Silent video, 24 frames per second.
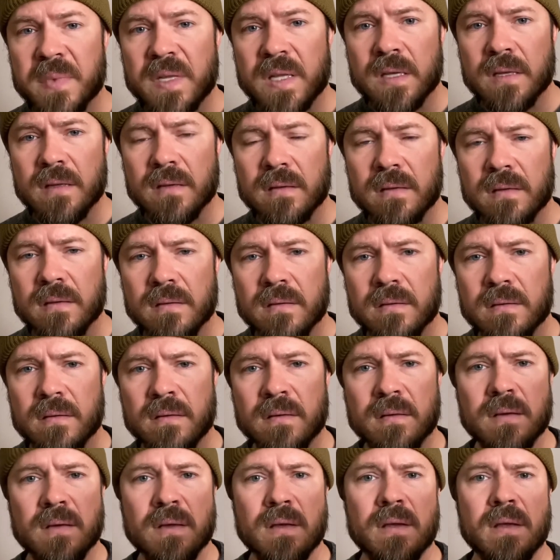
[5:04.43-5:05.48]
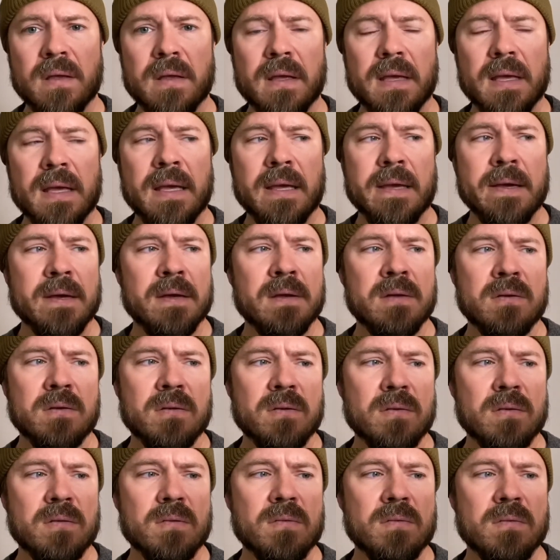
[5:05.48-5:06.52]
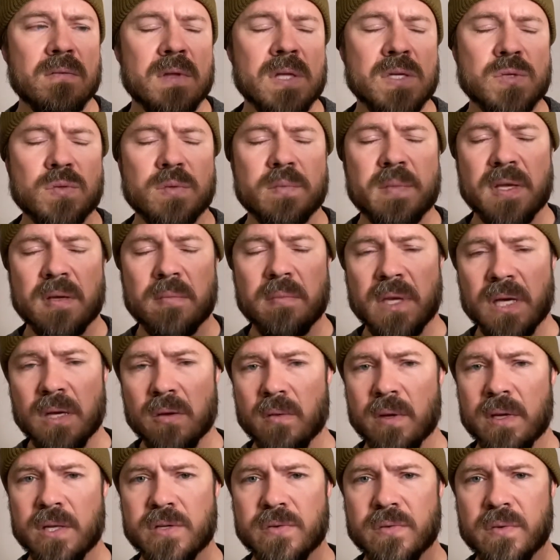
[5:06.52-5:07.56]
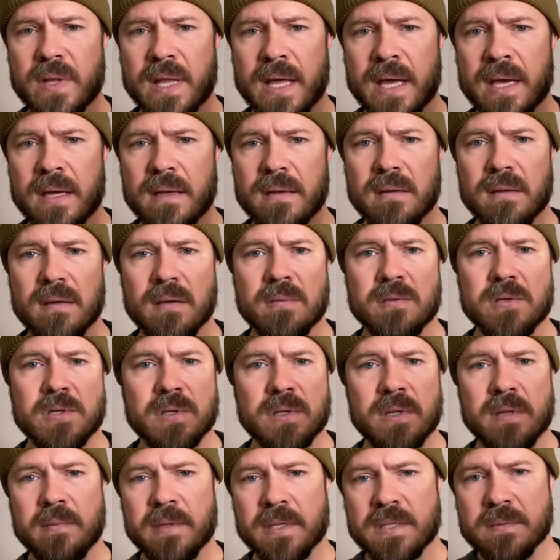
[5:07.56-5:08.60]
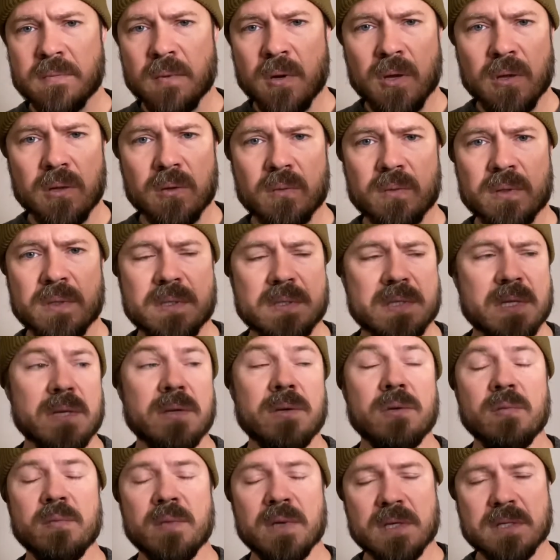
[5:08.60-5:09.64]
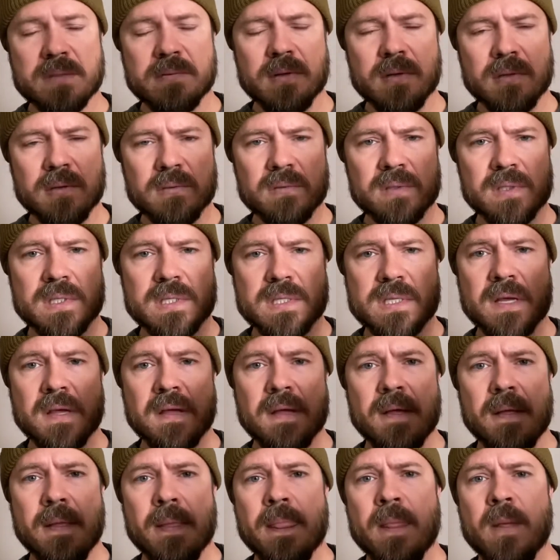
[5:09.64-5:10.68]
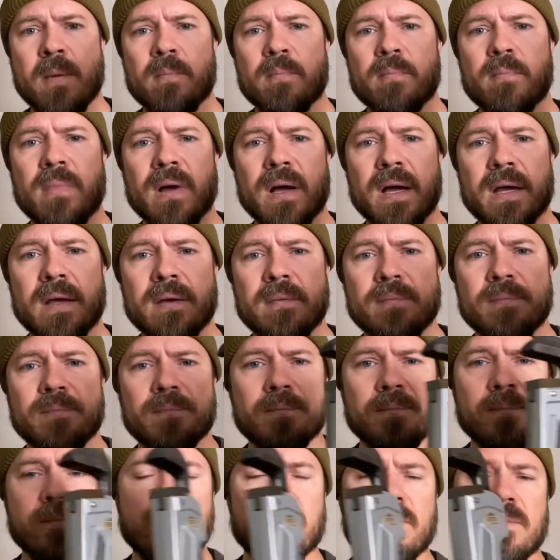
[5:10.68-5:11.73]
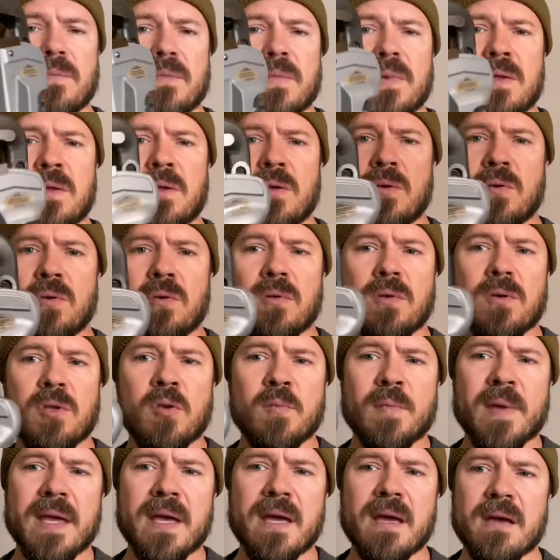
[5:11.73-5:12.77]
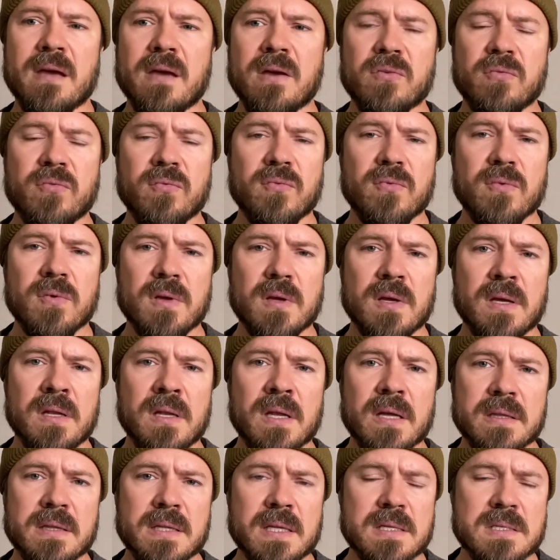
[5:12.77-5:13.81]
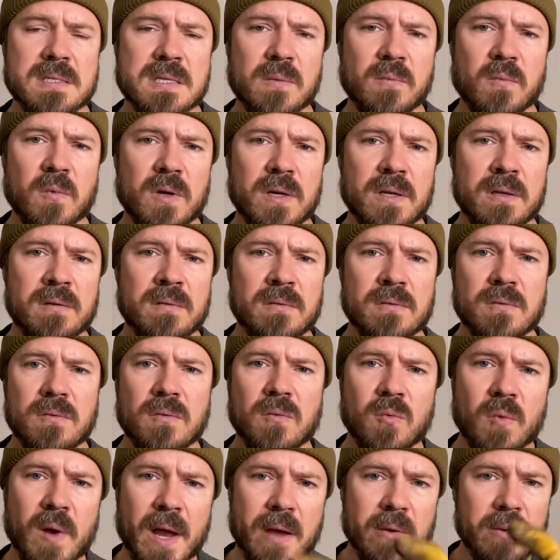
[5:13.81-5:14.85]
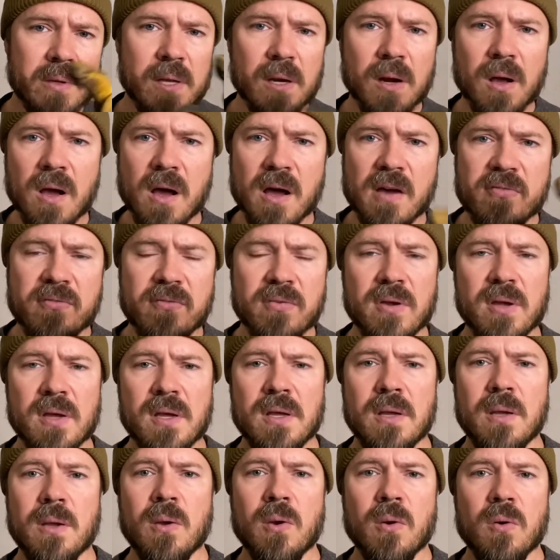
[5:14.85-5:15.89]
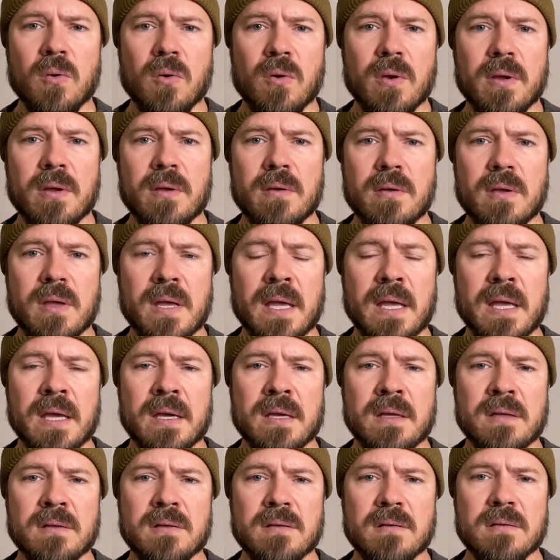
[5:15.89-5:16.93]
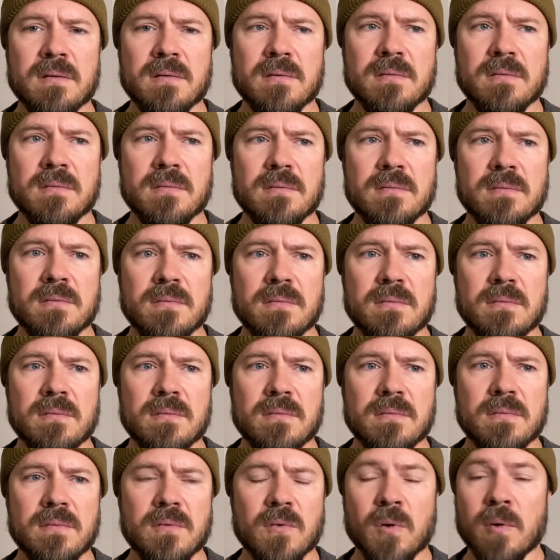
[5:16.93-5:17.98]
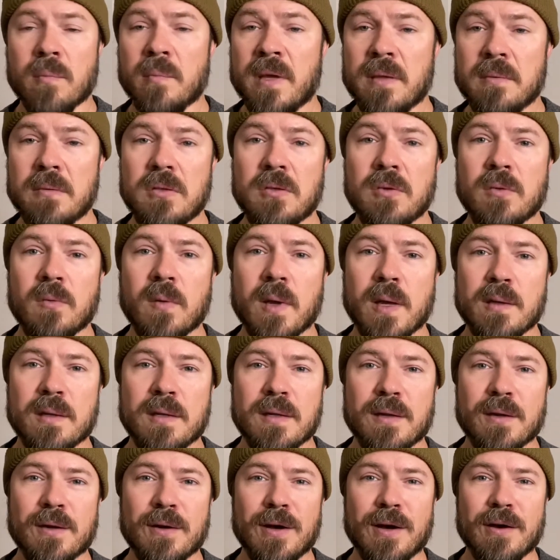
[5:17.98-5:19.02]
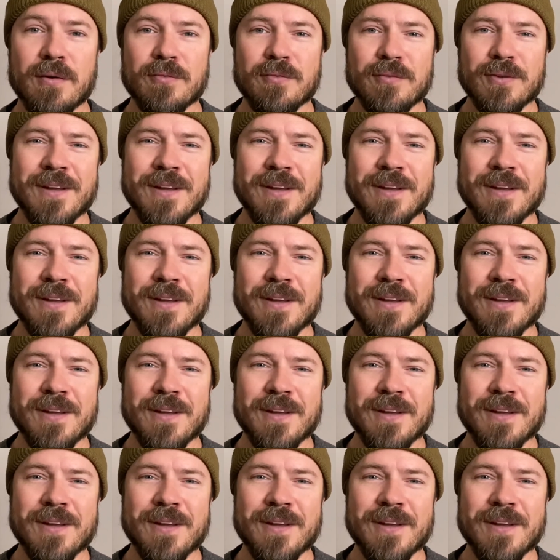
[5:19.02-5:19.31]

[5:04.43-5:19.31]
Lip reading: it, and this would be a big wrench for that. I'm sure they make smaller ones. They do make smaller ones. But you may have a nut that someone rounded off, or maybe you rounded it off,